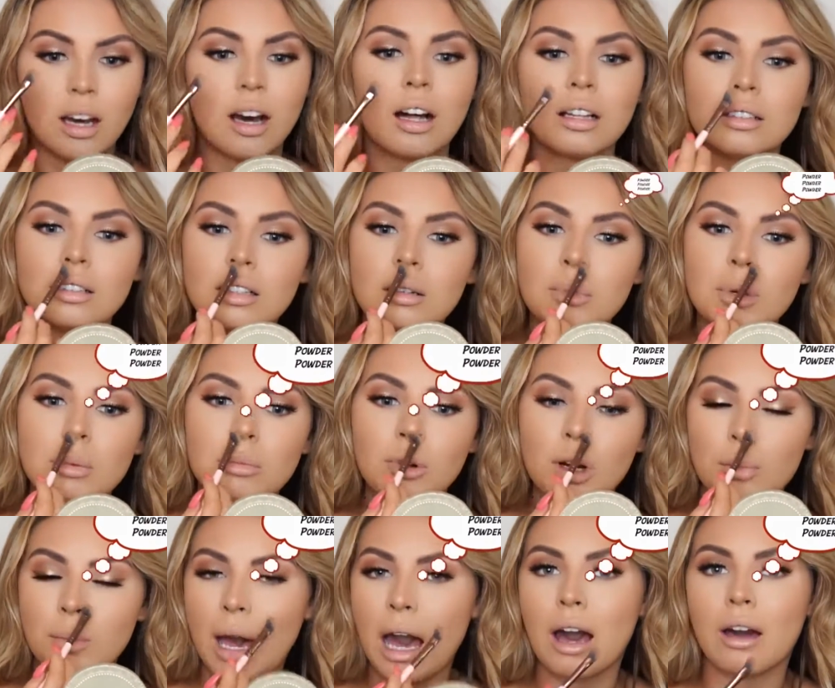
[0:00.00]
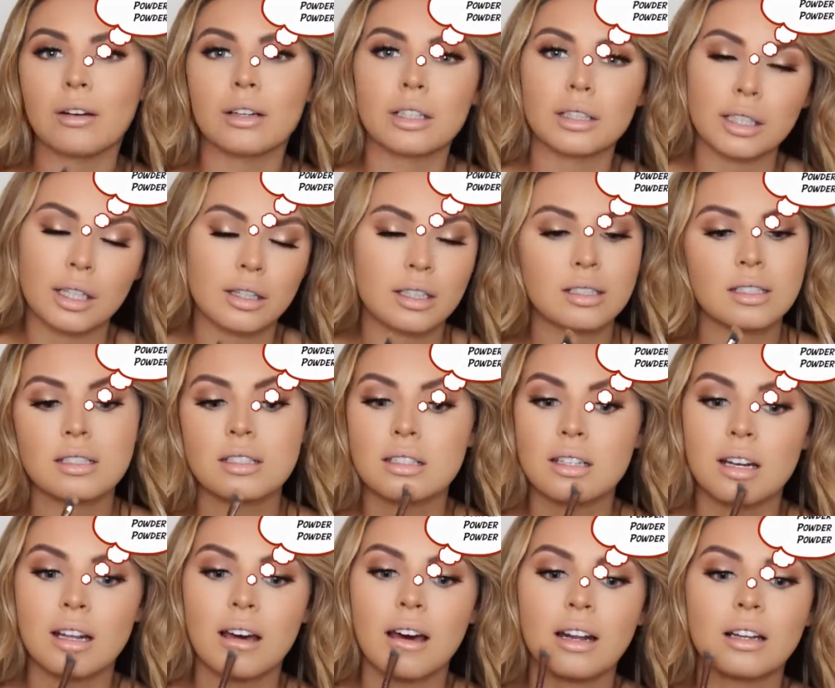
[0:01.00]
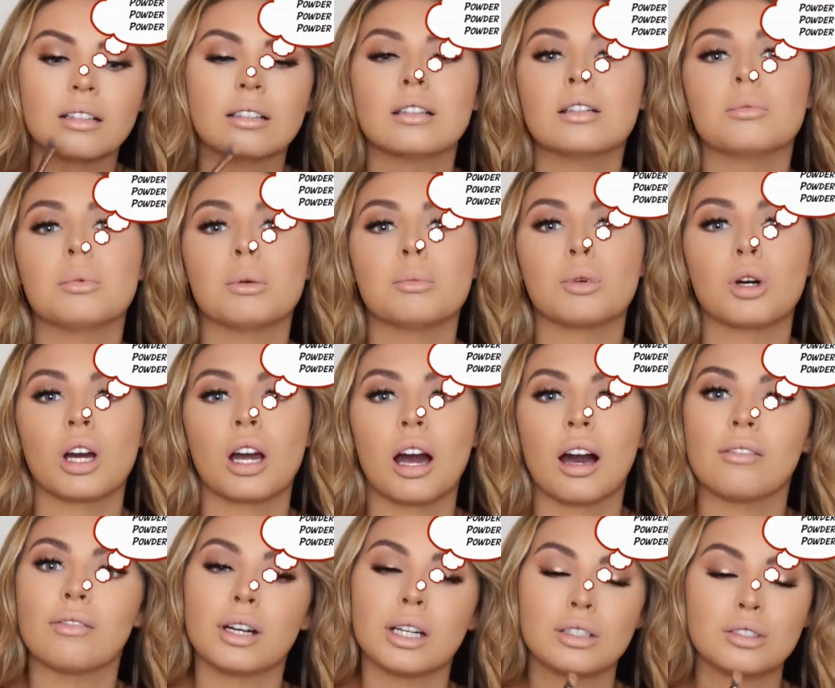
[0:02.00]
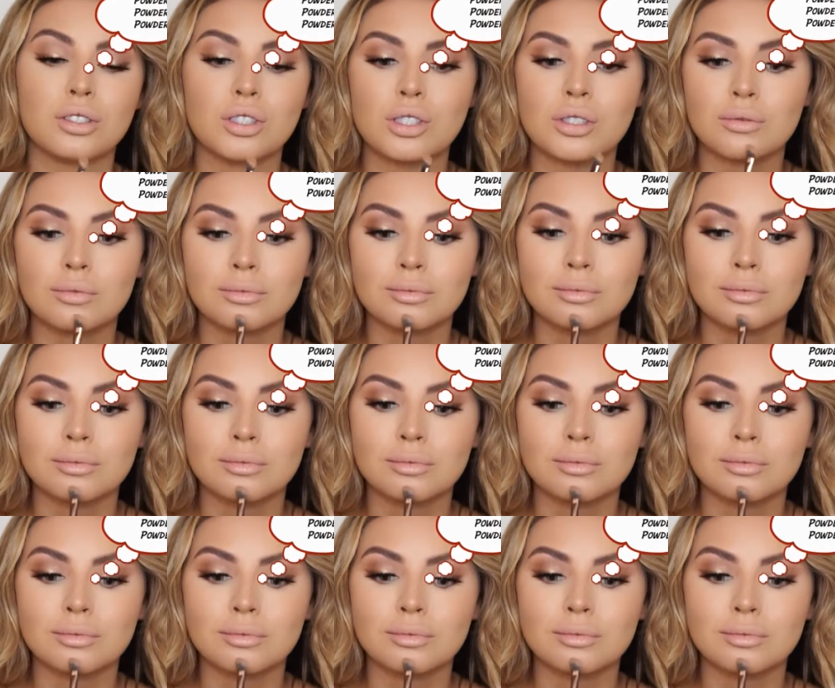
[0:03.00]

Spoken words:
a little bit more powder, and this is going to add a little bit more coverage.